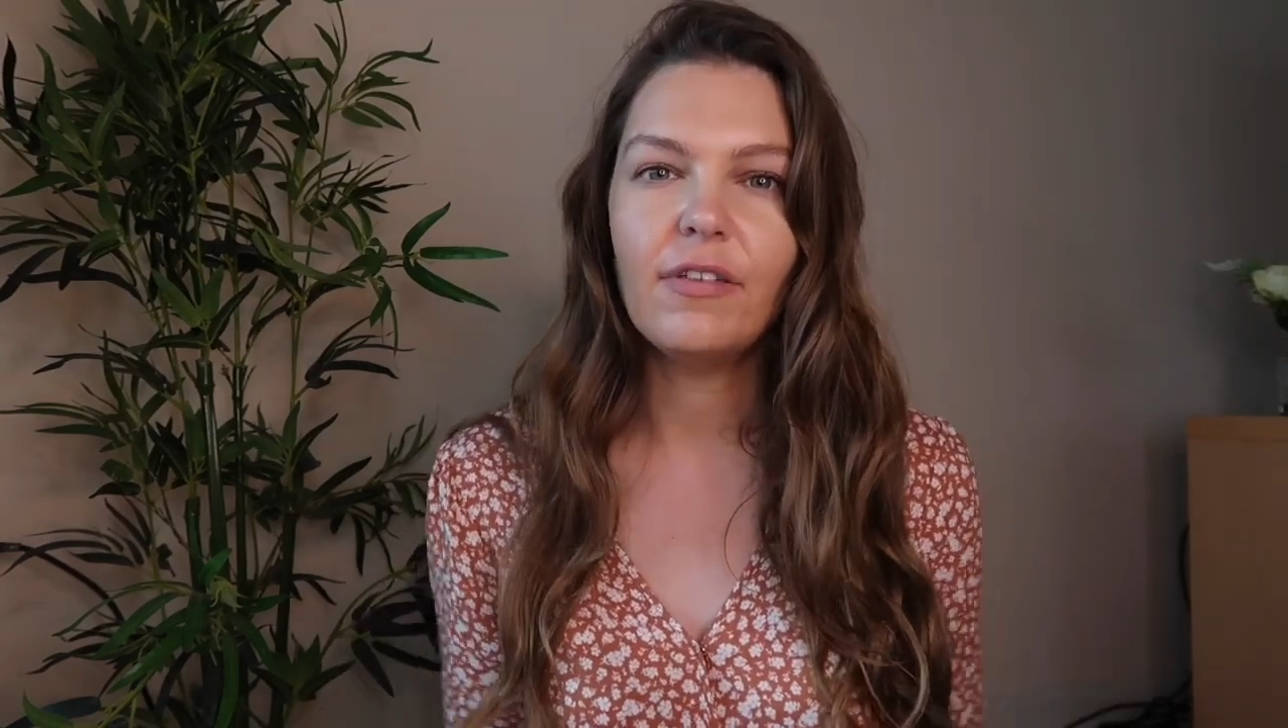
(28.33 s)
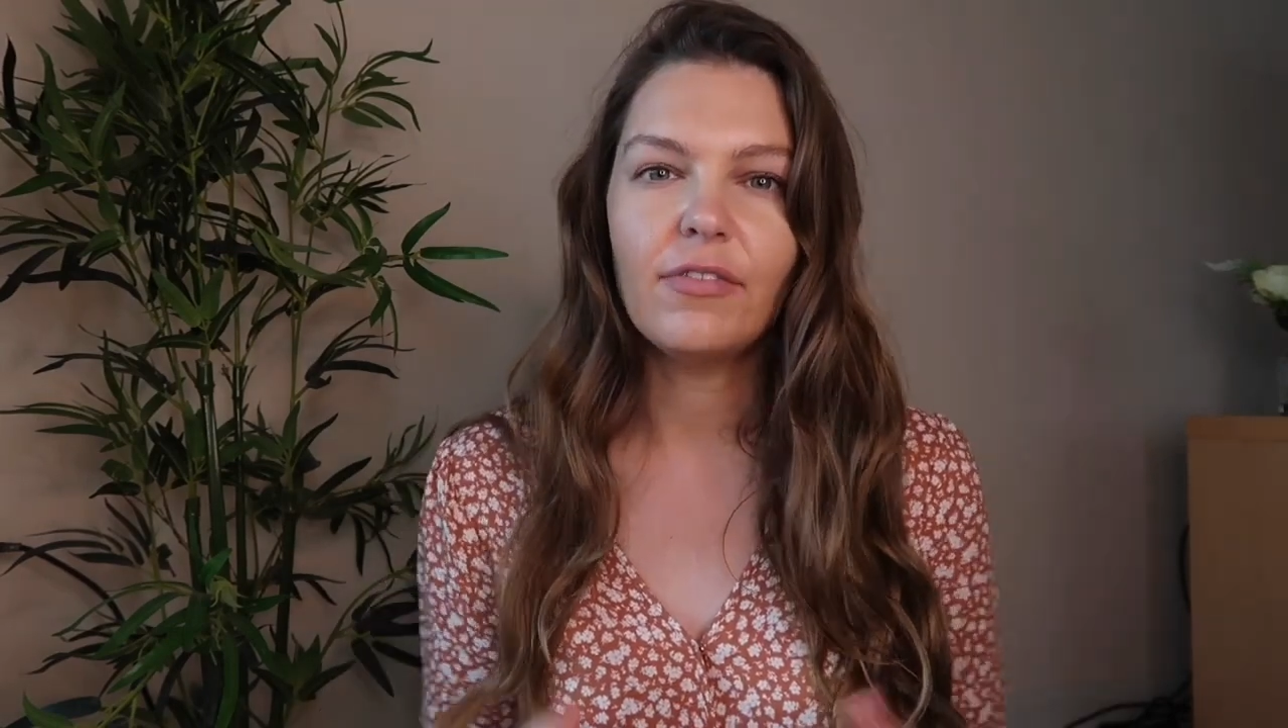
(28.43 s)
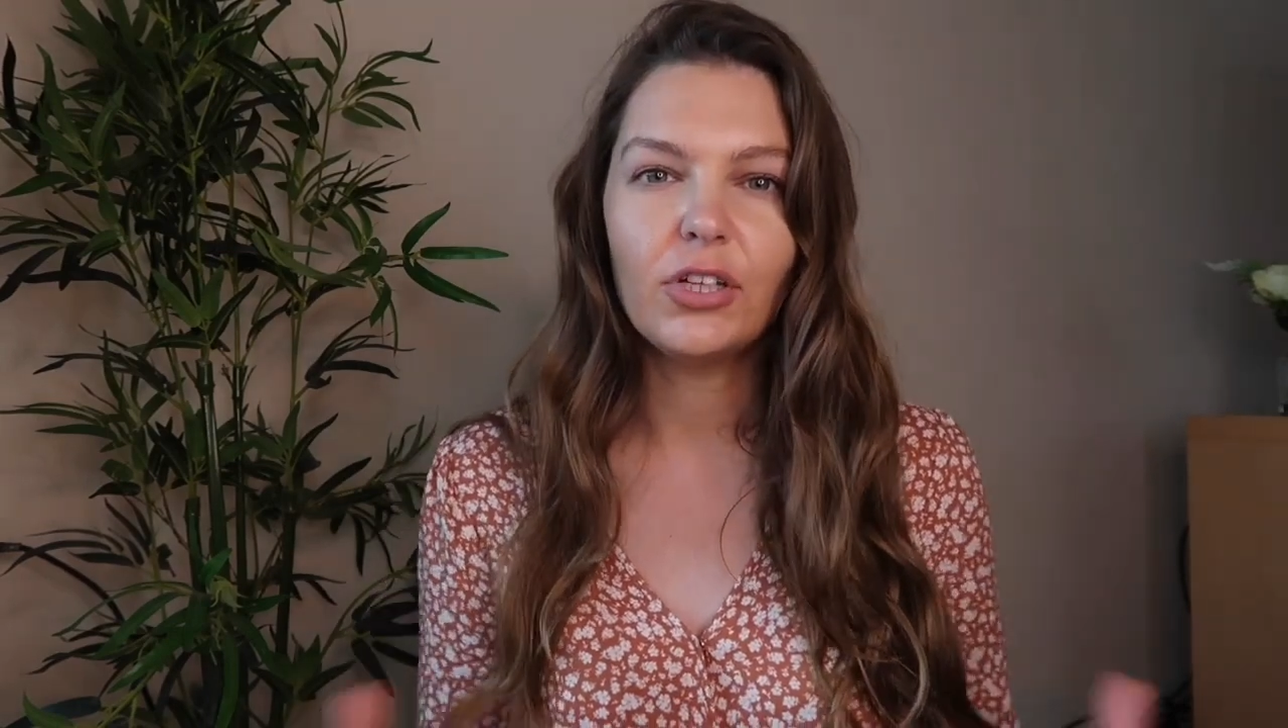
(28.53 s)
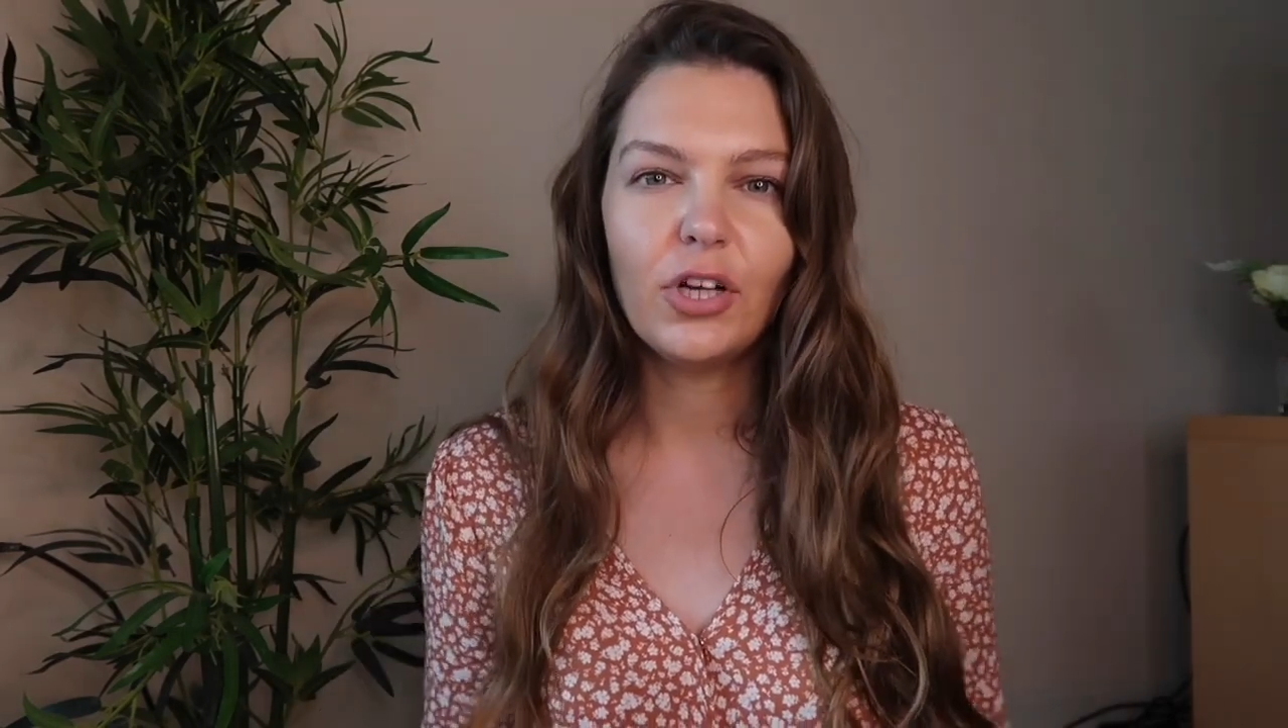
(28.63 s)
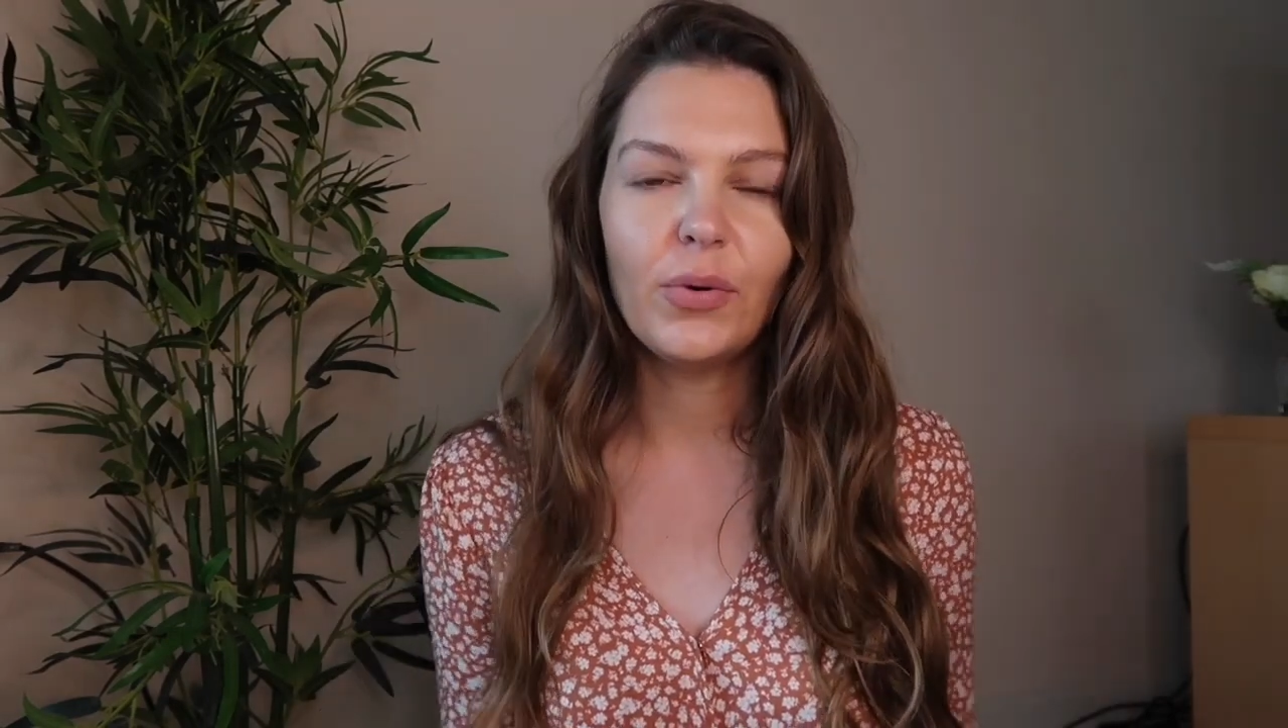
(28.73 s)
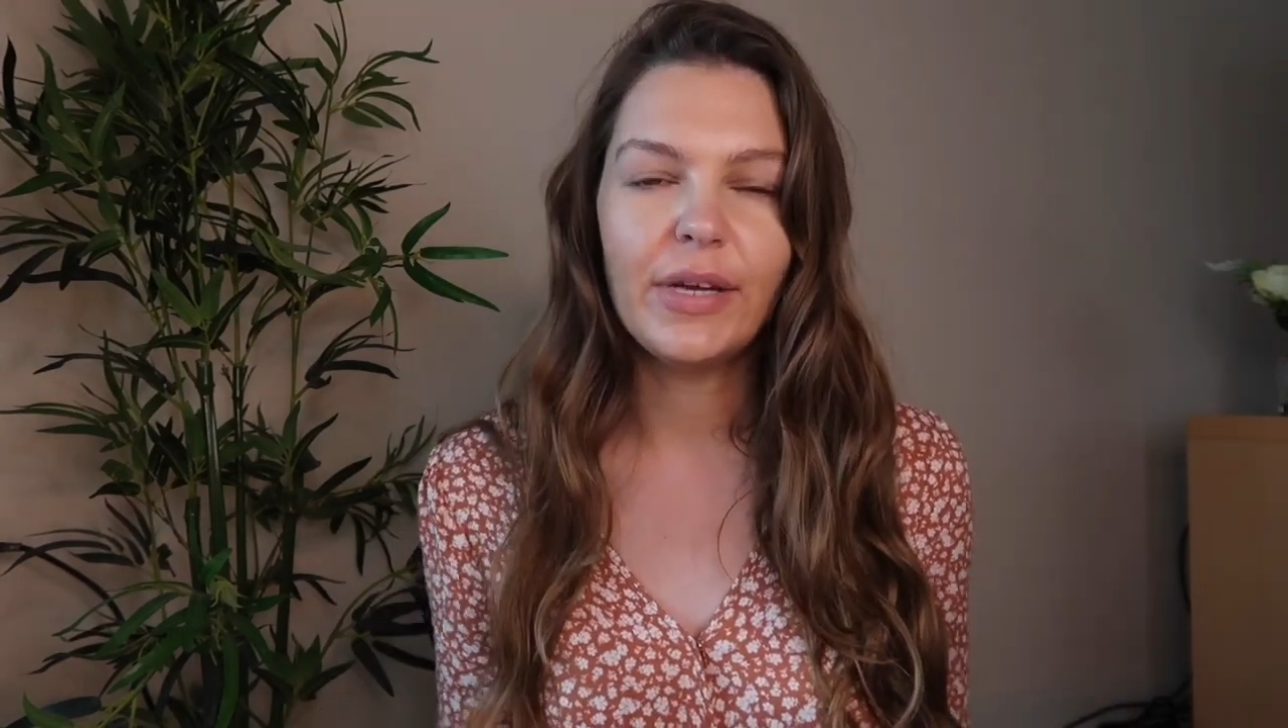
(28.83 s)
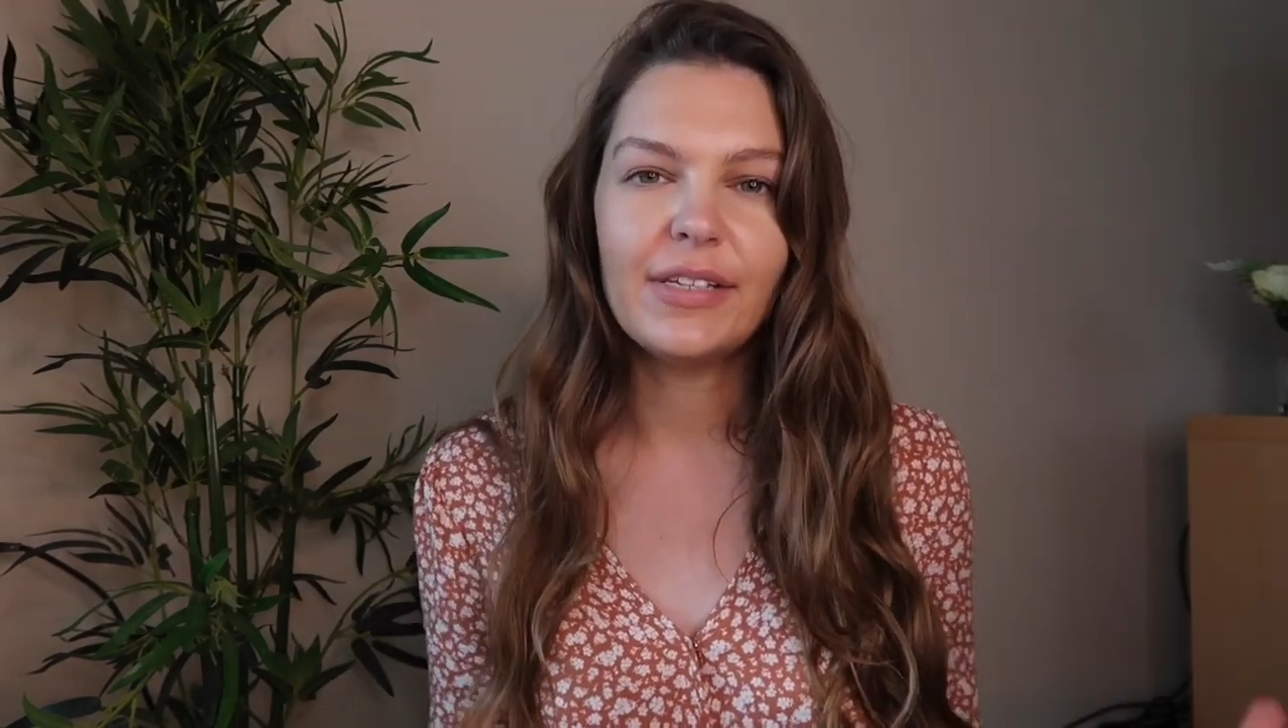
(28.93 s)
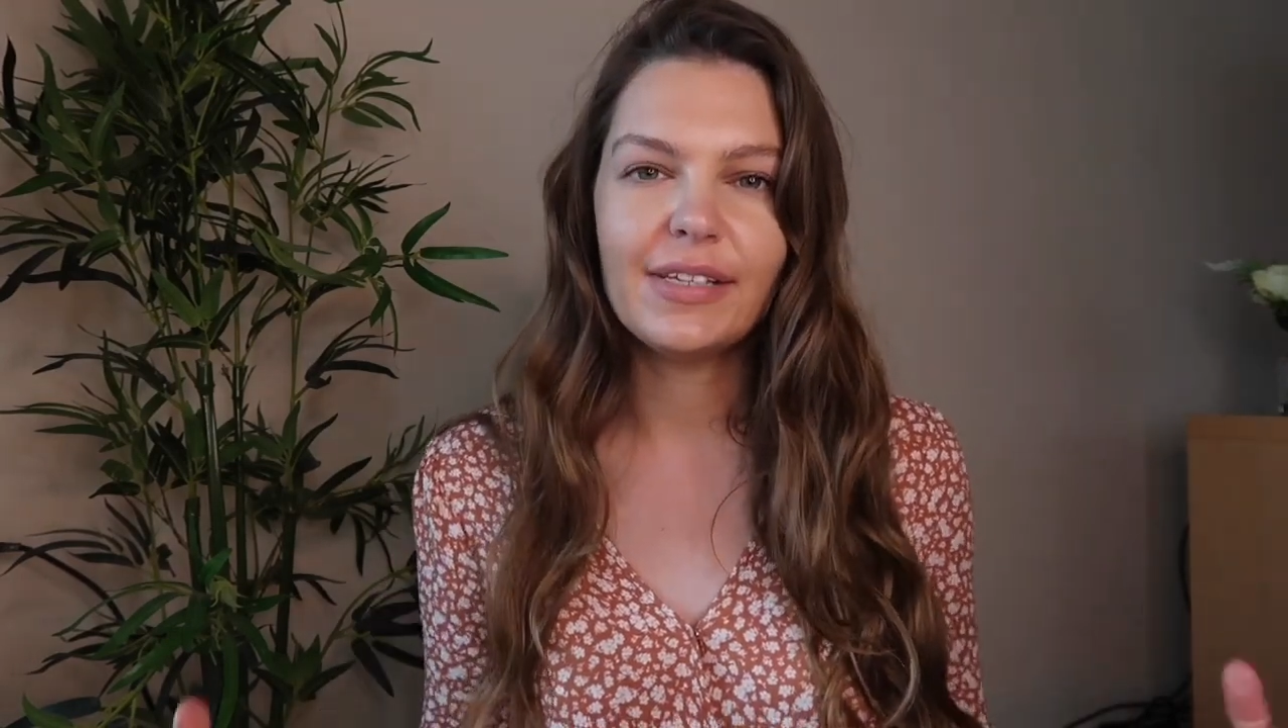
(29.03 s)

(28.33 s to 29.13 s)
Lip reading: of glowy